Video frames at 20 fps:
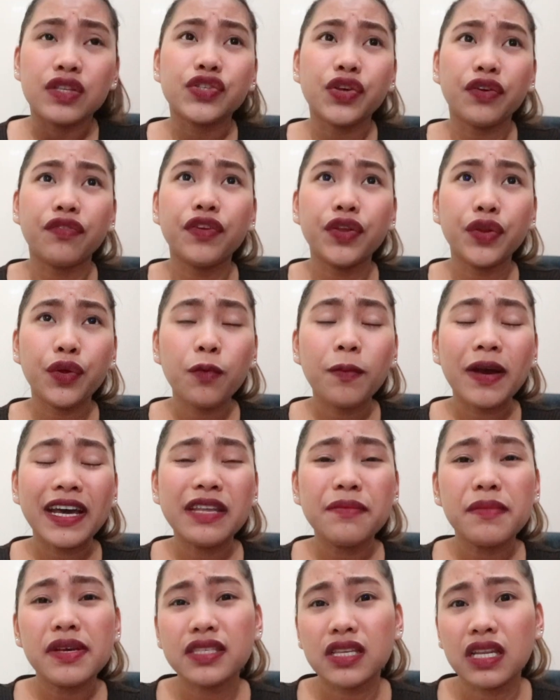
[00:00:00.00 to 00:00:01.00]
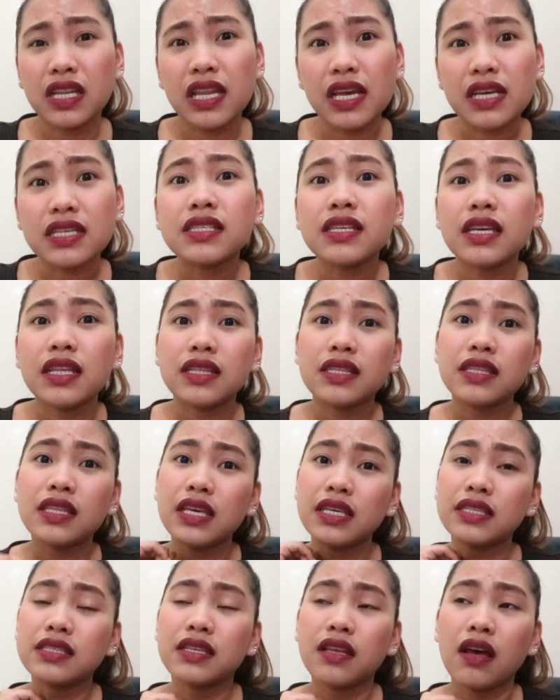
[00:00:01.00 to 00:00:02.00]
So if you know body mass index, it
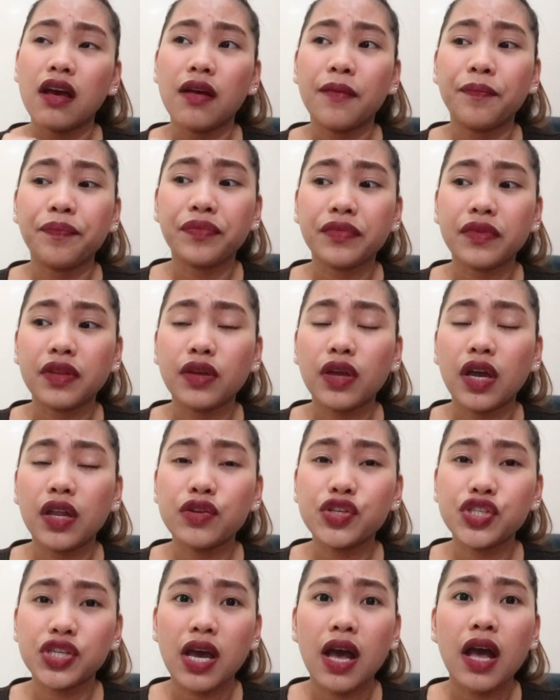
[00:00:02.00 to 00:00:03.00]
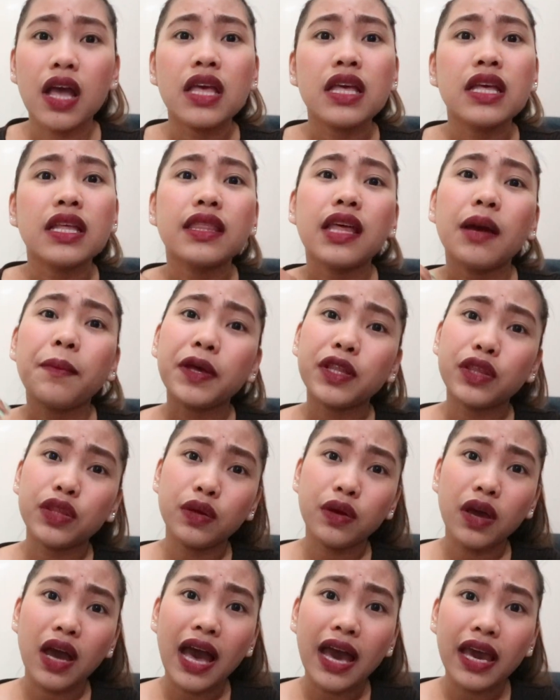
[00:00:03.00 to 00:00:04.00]
is dapat
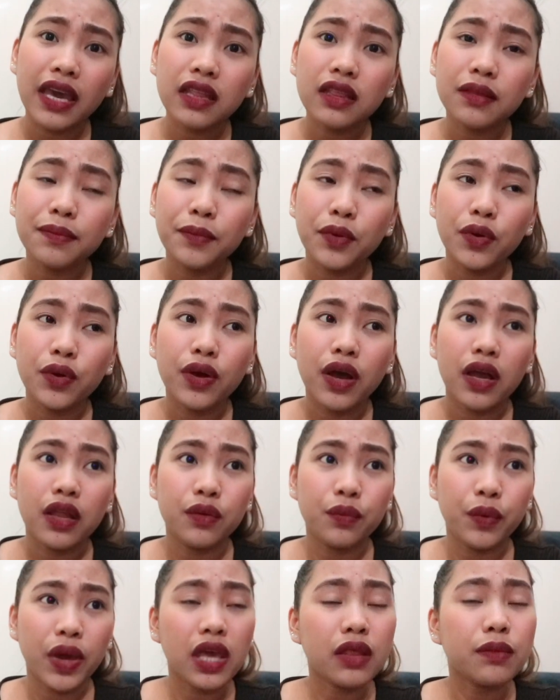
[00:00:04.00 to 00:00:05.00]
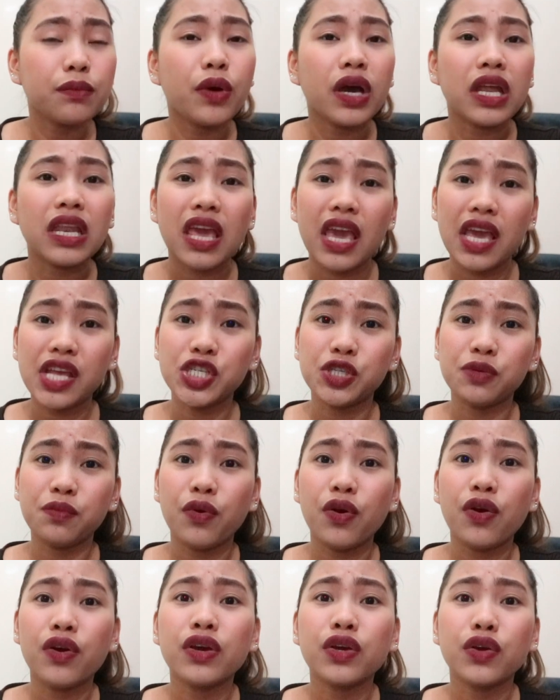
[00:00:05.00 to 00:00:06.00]
yung height mo and weight mo and age
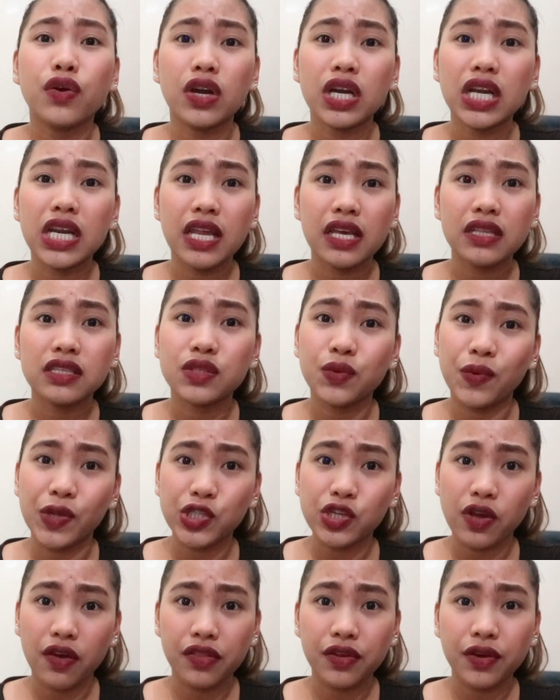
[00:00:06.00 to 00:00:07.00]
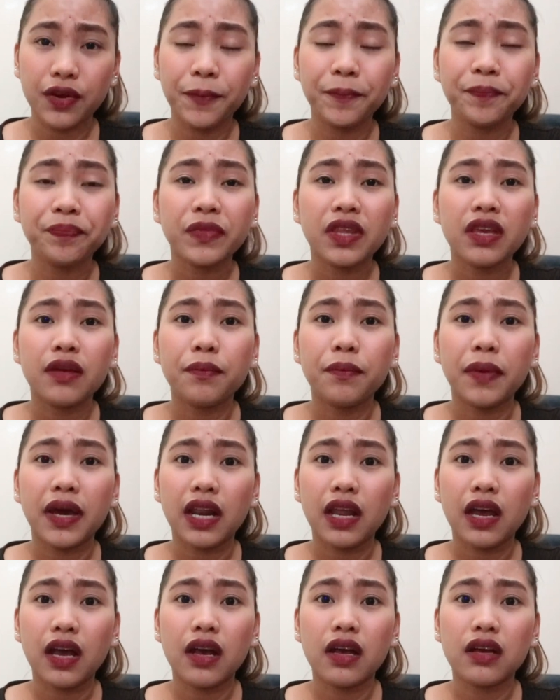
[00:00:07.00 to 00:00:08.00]
mo correlates to each other
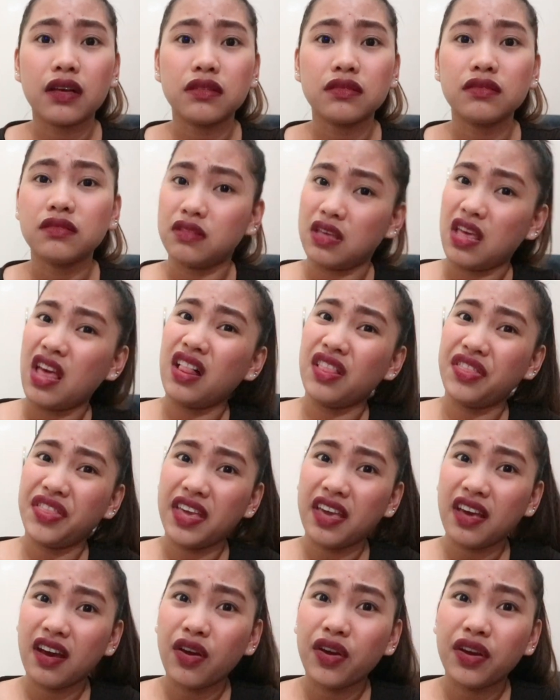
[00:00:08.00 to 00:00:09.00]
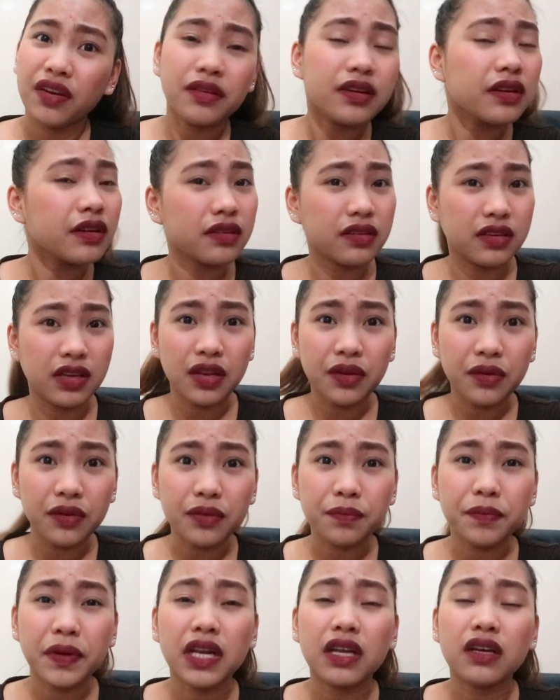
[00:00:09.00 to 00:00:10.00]
para healthy ka or
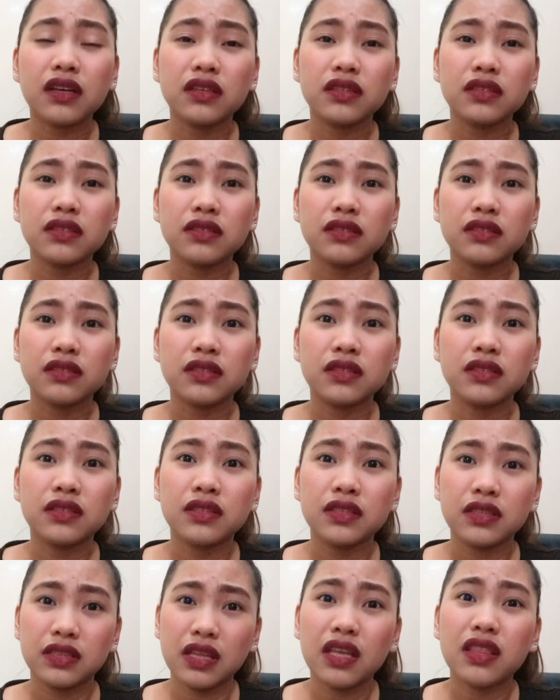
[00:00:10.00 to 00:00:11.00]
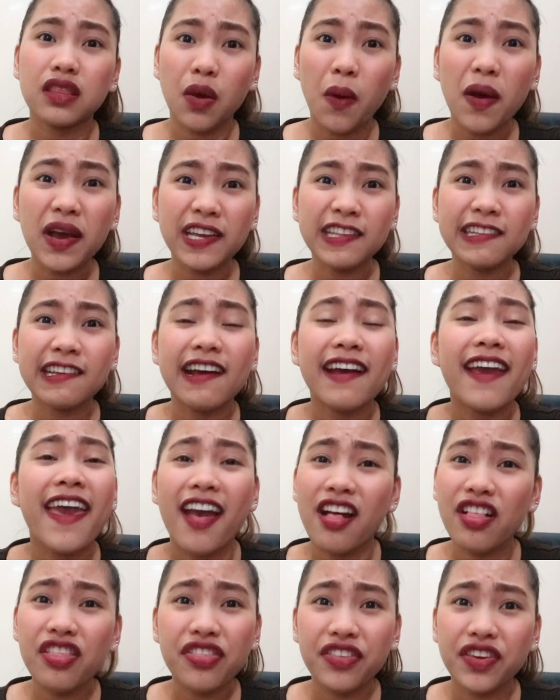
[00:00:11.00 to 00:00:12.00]
ganun, parang tatawagin kang
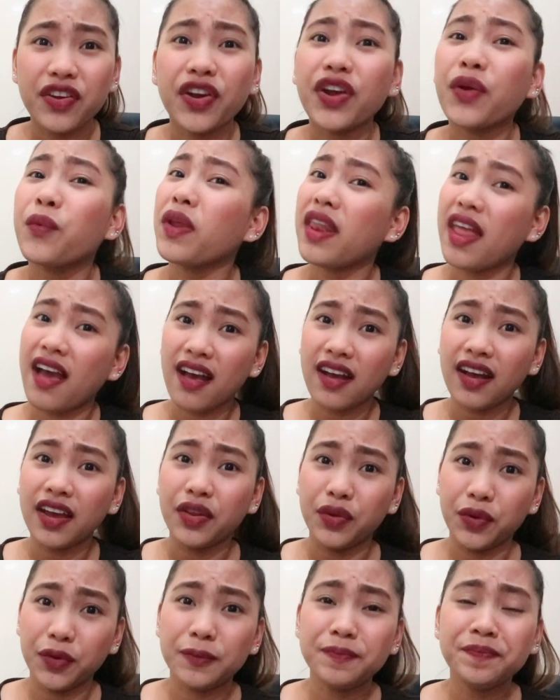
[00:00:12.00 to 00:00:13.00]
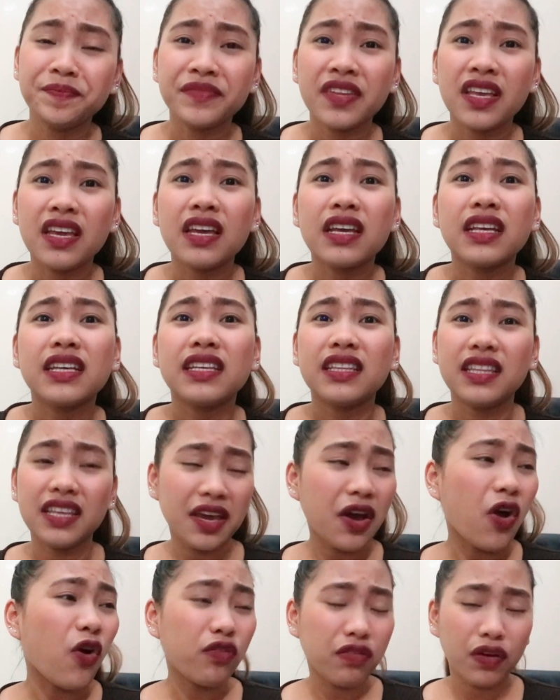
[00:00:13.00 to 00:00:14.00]
healthy or wala kang ano, hindi
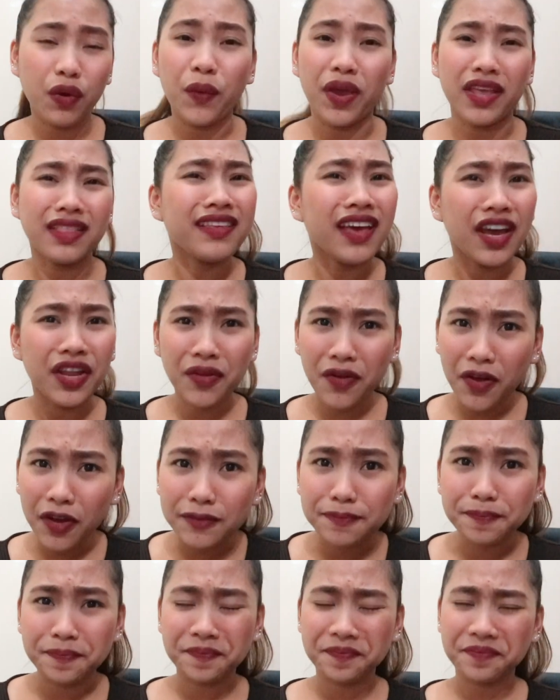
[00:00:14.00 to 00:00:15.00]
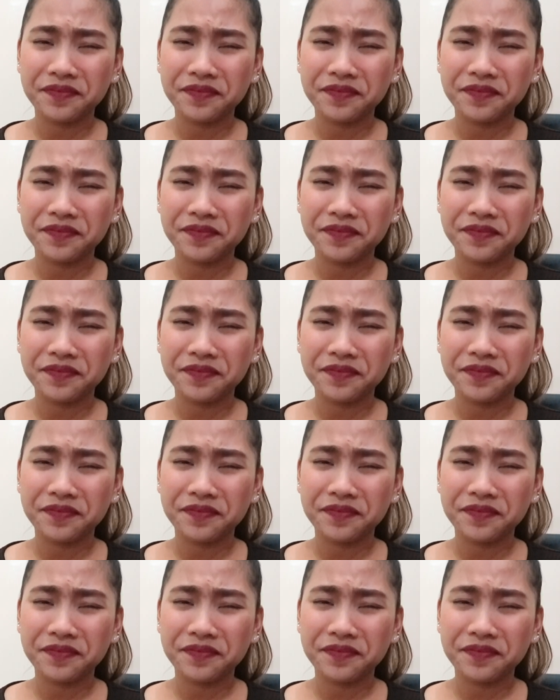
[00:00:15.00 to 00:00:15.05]
ka overweight, ganun.